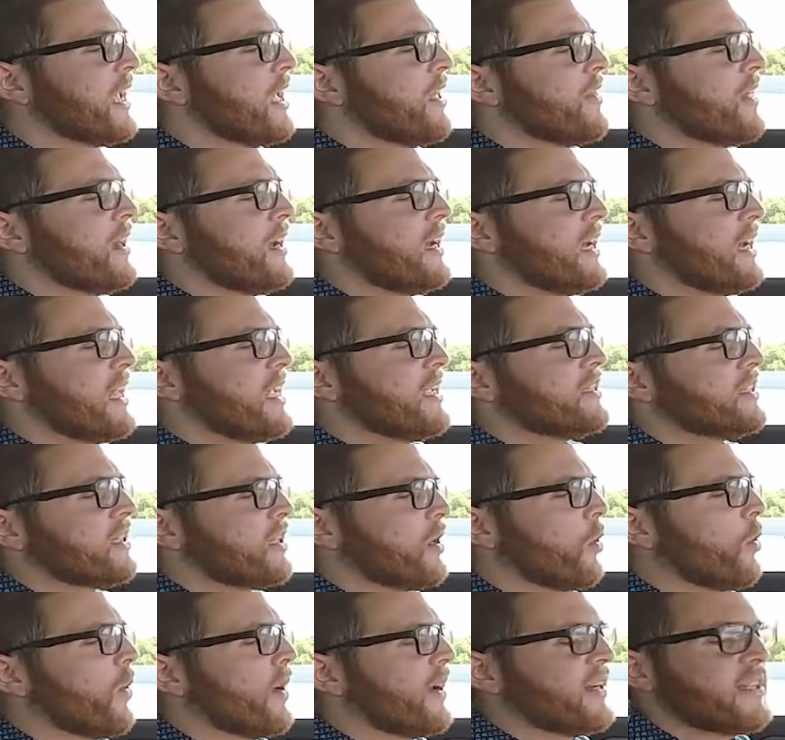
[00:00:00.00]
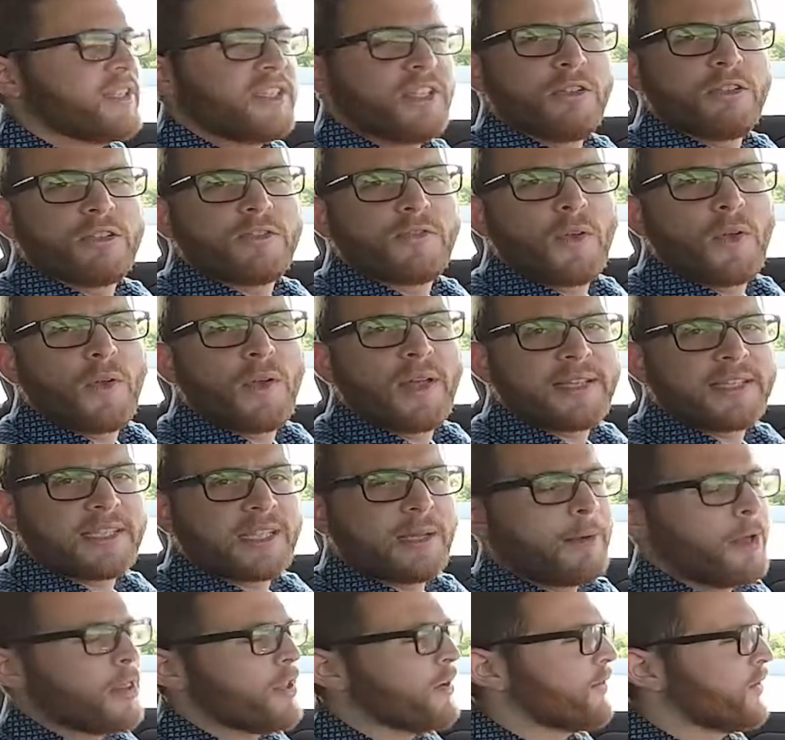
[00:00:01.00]
that it isn't quite as useful as
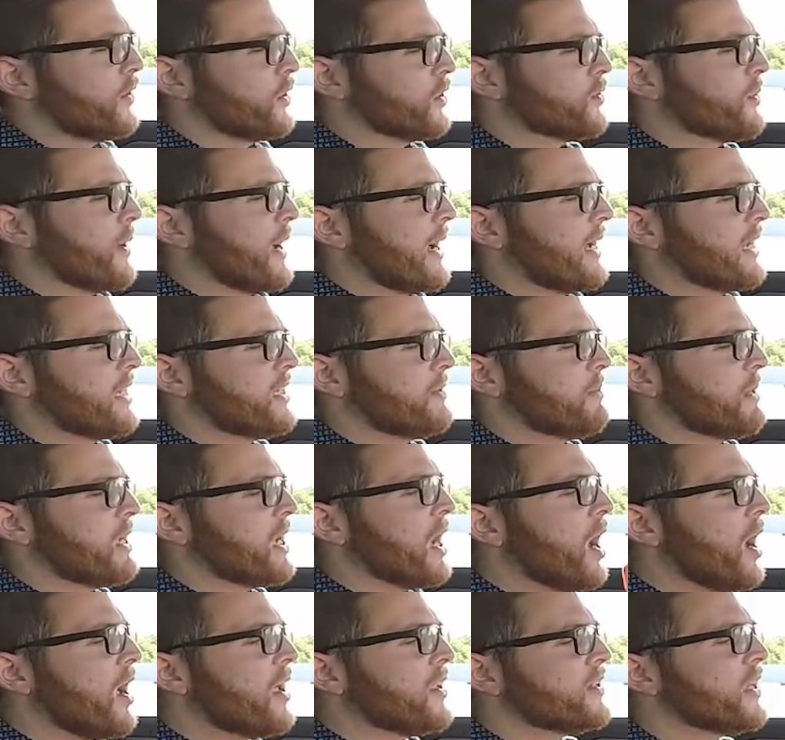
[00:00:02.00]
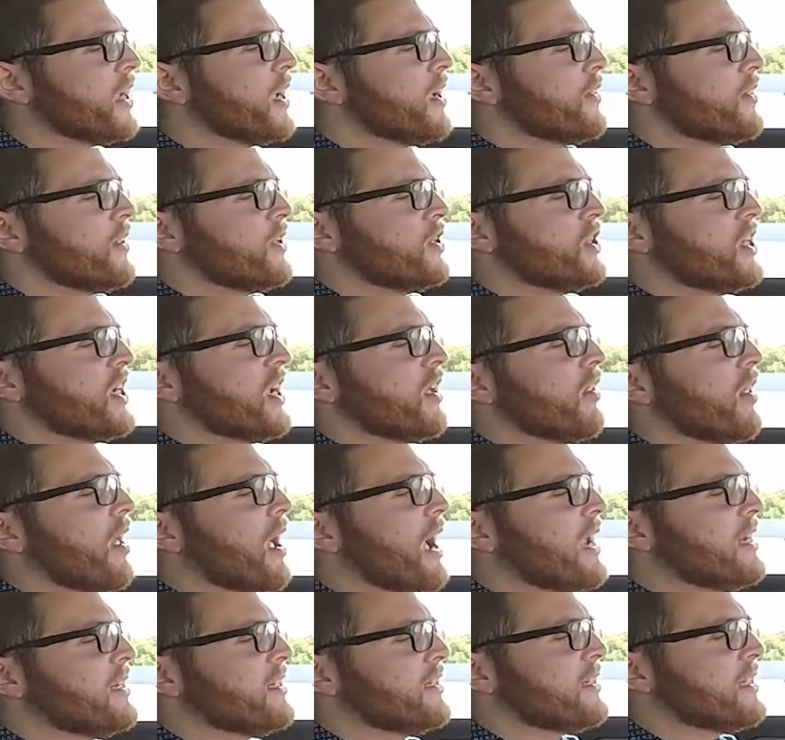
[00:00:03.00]
some other Volkswagens because the
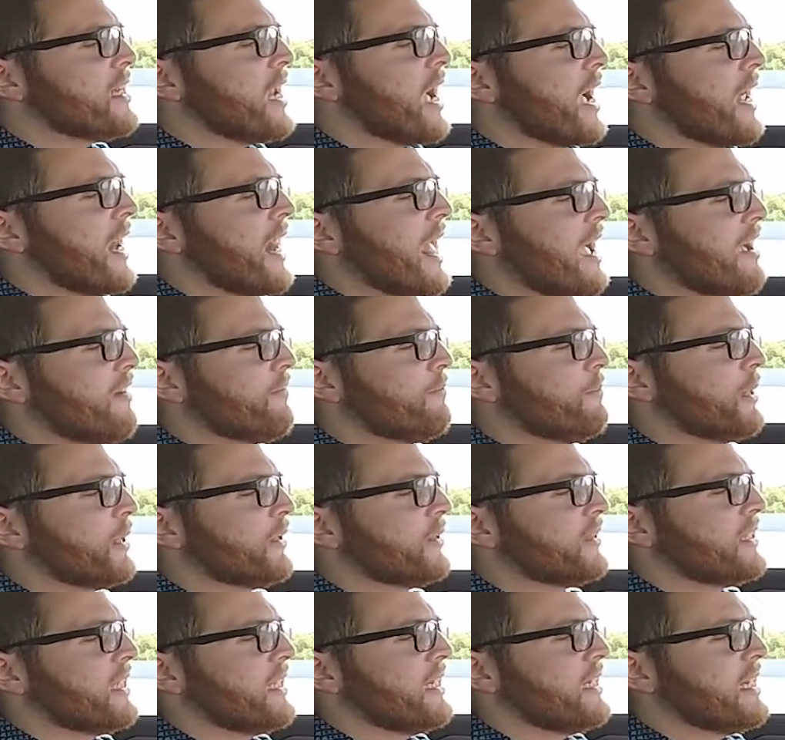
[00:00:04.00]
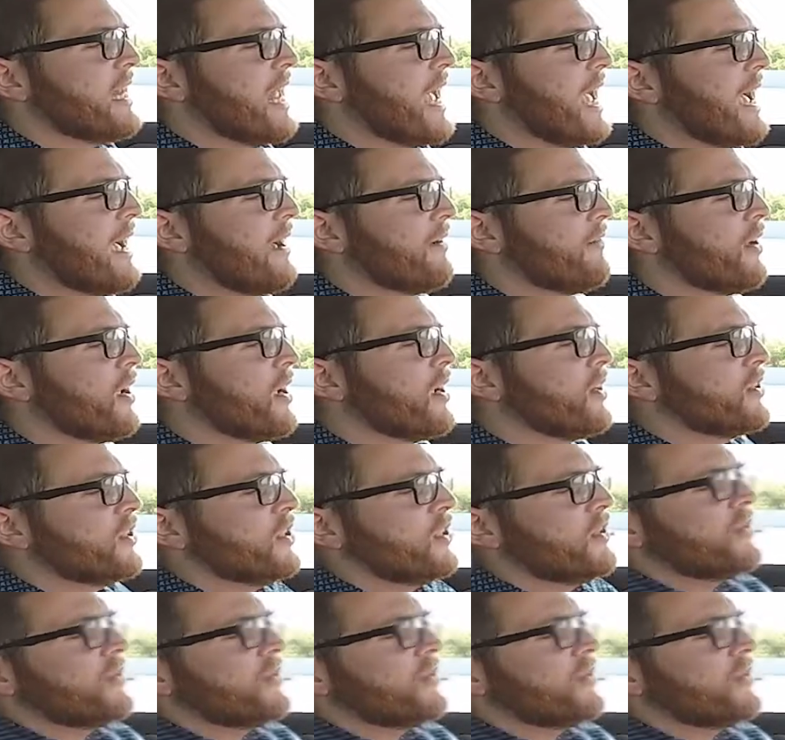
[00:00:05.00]
GLI does not have built-in nav. So you